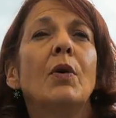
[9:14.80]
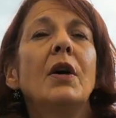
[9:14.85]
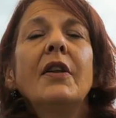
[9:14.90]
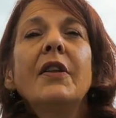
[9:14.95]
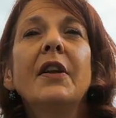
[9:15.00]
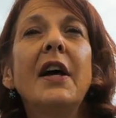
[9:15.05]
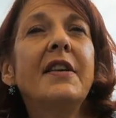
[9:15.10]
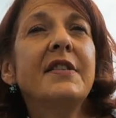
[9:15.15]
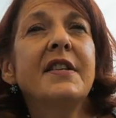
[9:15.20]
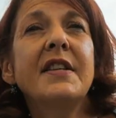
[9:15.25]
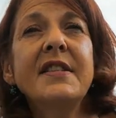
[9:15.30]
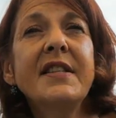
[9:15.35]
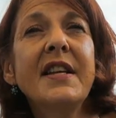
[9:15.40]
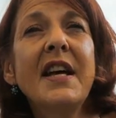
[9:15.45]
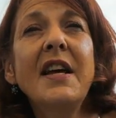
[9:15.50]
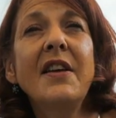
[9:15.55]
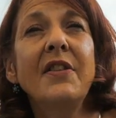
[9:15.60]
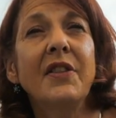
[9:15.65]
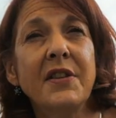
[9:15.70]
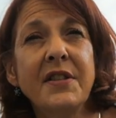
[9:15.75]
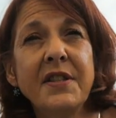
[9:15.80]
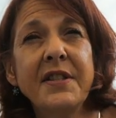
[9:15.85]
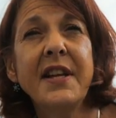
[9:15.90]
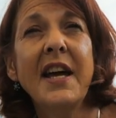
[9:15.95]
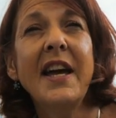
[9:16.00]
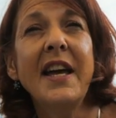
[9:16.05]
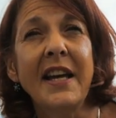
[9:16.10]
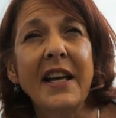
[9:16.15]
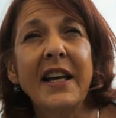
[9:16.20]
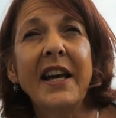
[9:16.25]
Well, as I say, the
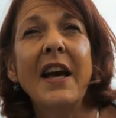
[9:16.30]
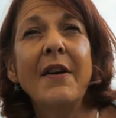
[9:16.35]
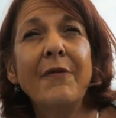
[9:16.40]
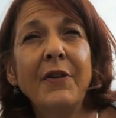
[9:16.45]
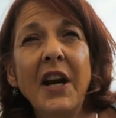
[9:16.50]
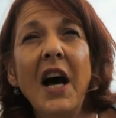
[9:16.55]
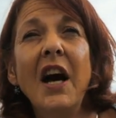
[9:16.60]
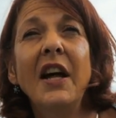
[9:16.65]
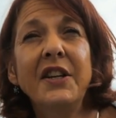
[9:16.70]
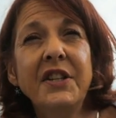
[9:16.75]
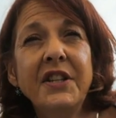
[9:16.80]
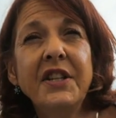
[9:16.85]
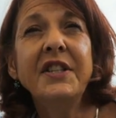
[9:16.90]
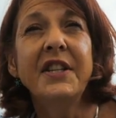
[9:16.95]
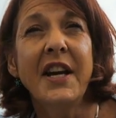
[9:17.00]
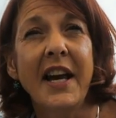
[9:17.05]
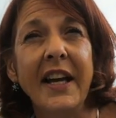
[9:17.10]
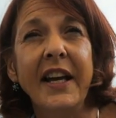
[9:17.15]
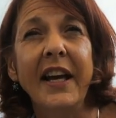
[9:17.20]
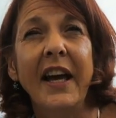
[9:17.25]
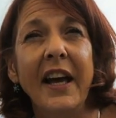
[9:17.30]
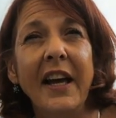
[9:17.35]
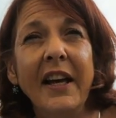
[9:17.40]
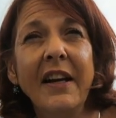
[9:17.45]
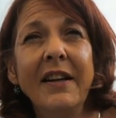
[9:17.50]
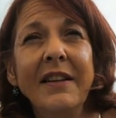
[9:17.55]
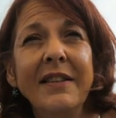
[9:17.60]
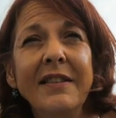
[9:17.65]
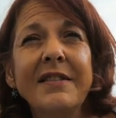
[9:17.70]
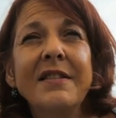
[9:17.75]
state gave an
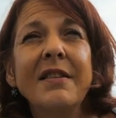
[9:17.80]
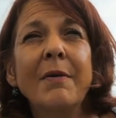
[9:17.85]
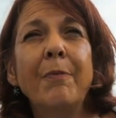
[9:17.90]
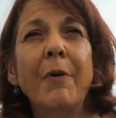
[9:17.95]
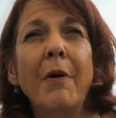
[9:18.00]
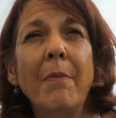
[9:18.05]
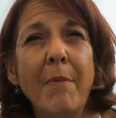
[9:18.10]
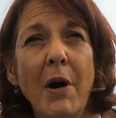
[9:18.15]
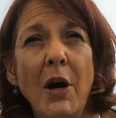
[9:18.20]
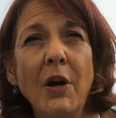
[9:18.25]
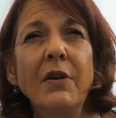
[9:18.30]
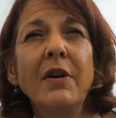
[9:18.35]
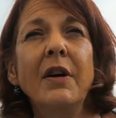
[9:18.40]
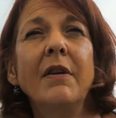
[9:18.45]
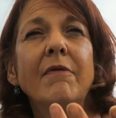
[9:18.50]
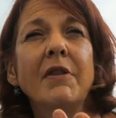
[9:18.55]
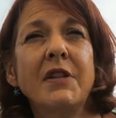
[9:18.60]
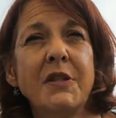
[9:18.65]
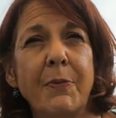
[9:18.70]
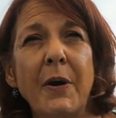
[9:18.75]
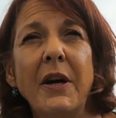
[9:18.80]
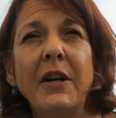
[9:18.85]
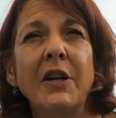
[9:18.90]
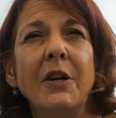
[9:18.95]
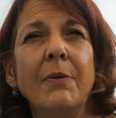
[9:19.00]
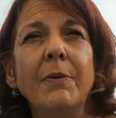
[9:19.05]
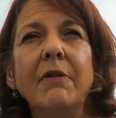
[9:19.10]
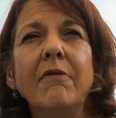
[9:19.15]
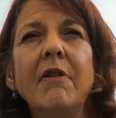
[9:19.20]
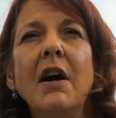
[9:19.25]
undertaking to promote and respect
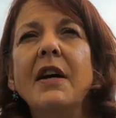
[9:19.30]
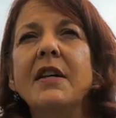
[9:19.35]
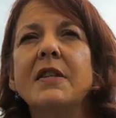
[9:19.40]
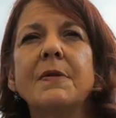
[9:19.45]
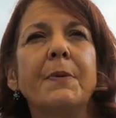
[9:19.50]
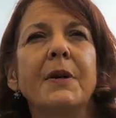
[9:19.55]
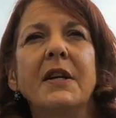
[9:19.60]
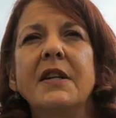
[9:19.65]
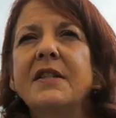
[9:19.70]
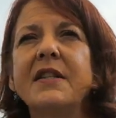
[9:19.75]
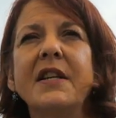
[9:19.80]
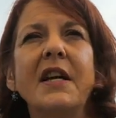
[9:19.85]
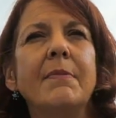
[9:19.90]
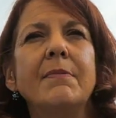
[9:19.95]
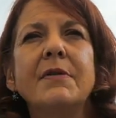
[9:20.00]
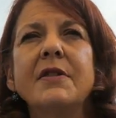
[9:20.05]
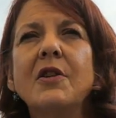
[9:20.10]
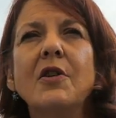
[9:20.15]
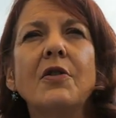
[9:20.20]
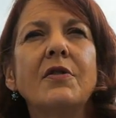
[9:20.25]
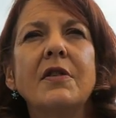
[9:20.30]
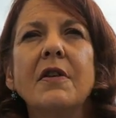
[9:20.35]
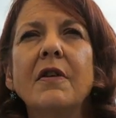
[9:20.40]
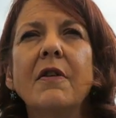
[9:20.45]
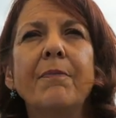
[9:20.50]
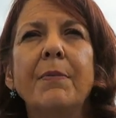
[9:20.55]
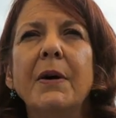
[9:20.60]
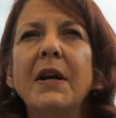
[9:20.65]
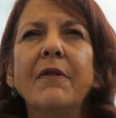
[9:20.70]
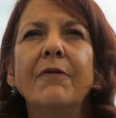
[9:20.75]
human rights, but it seems not to
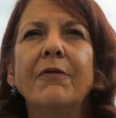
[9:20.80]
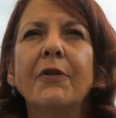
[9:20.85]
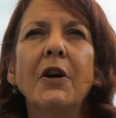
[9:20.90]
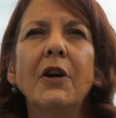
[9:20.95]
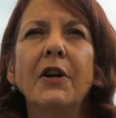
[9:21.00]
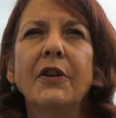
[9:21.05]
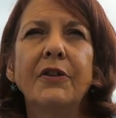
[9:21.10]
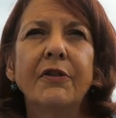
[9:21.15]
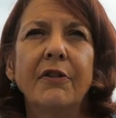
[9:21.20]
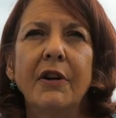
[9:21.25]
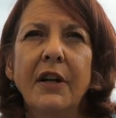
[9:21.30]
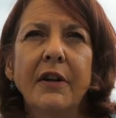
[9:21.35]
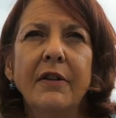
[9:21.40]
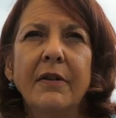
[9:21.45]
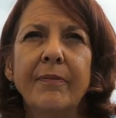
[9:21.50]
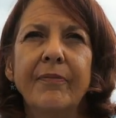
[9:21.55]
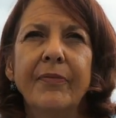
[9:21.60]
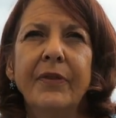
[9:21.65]
have been followed through.